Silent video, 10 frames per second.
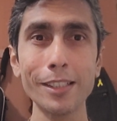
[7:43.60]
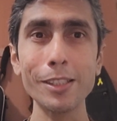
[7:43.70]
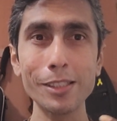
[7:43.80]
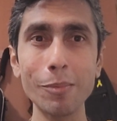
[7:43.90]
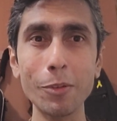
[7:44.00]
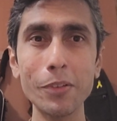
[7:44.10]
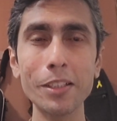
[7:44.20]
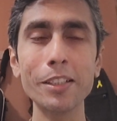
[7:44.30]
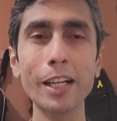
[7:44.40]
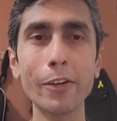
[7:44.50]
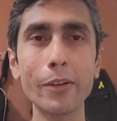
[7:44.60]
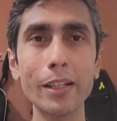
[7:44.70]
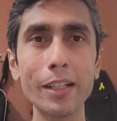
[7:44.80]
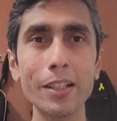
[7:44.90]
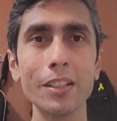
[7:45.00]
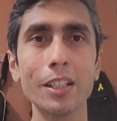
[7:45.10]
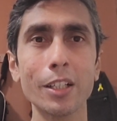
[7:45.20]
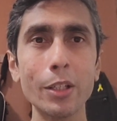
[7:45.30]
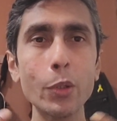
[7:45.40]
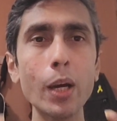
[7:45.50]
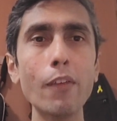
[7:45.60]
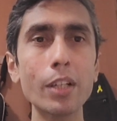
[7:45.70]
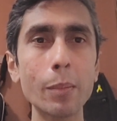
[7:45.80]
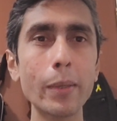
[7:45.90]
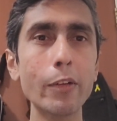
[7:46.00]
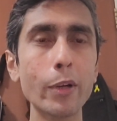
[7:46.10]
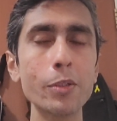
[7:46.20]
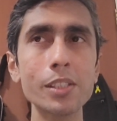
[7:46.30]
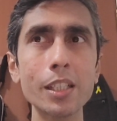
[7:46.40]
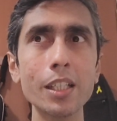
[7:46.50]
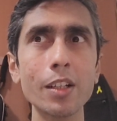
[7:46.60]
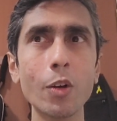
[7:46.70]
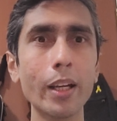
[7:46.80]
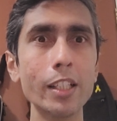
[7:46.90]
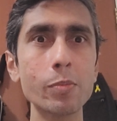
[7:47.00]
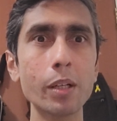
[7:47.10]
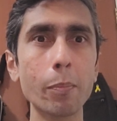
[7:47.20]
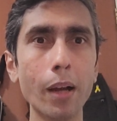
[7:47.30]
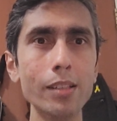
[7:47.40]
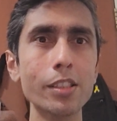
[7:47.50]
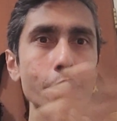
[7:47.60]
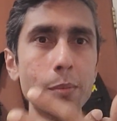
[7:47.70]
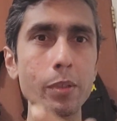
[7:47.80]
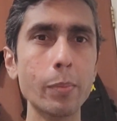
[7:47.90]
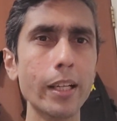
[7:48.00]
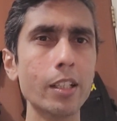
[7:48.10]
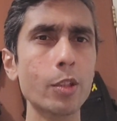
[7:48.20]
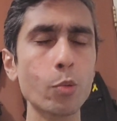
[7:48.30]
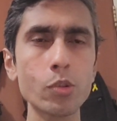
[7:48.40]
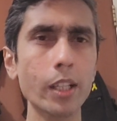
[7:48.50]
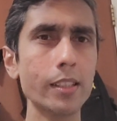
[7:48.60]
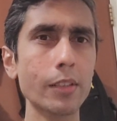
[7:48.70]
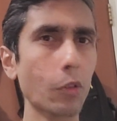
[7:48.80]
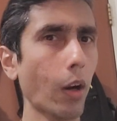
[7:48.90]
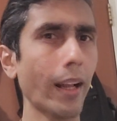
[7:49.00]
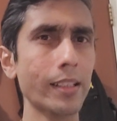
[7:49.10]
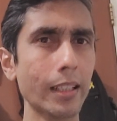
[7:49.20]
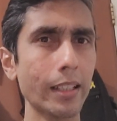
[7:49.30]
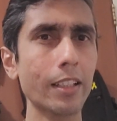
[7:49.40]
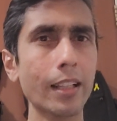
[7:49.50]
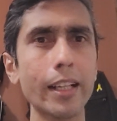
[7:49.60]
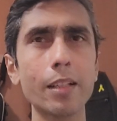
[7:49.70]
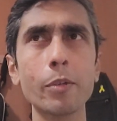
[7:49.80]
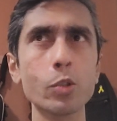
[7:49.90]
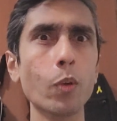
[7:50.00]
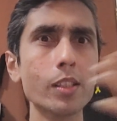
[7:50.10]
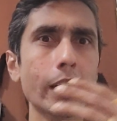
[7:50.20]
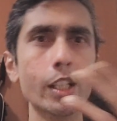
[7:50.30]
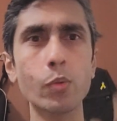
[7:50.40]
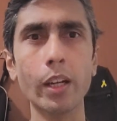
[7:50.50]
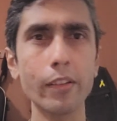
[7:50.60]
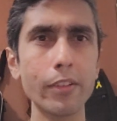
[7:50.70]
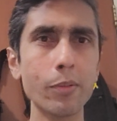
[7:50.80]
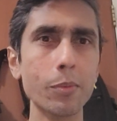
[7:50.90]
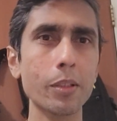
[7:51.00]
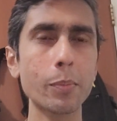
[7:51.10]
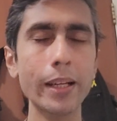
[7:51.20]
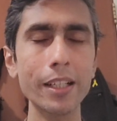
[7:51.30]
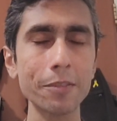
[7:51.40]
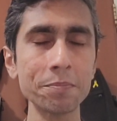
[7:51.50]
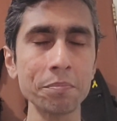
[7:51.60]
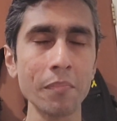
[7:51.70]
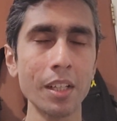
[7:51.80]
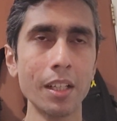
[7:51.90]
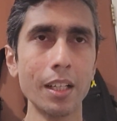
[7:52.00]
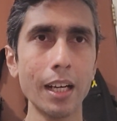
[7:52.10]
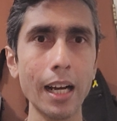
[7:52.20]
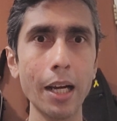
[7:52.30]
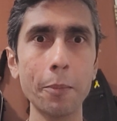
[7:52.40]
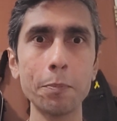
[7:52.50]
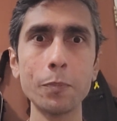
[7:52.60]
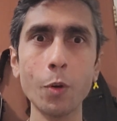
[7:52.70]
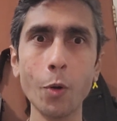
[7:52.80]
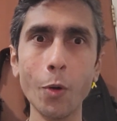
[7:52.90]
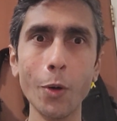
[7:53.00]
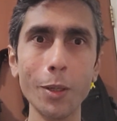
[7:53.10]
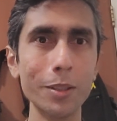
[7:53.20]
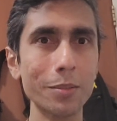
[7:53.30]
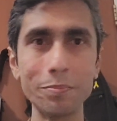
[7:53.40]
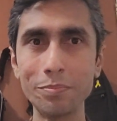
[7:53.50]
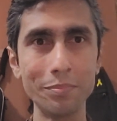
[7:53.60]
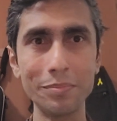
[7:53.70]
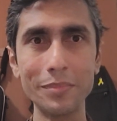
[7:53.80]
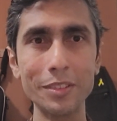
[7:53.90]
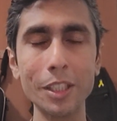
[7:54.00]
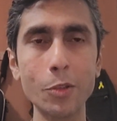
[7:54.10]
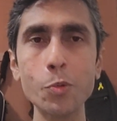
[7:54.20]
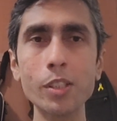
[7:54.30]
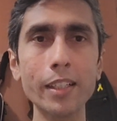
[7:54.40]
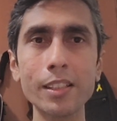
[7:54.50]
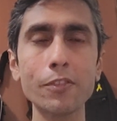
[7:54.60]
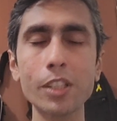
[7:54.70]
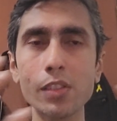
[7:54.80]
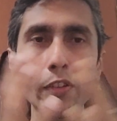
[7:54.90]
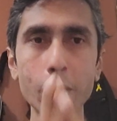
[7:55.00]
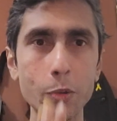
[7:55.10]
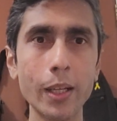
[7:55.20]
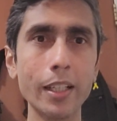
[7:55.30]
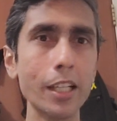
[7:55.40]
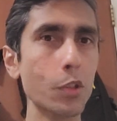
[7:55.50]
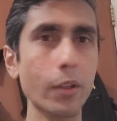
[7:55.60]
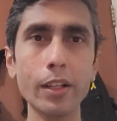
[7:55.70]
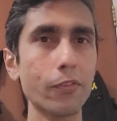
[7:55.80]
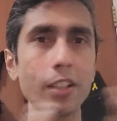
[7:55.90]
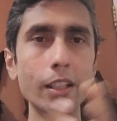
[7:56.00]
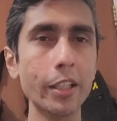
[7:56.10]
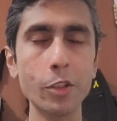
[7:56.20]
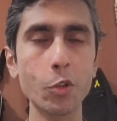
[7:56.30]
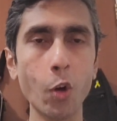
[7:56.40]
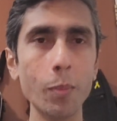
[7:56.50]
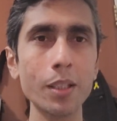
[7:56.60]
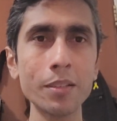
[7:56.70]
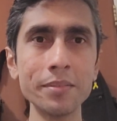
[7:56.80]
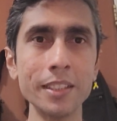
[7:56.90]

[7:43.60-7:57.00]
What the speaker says: someone with integrity, you have a debate where you see, okay, it's been a passing ship debate, the two sides have not exactly collided because one side is running away from the debate, or the two sides have just failed to engage or have nothing in common.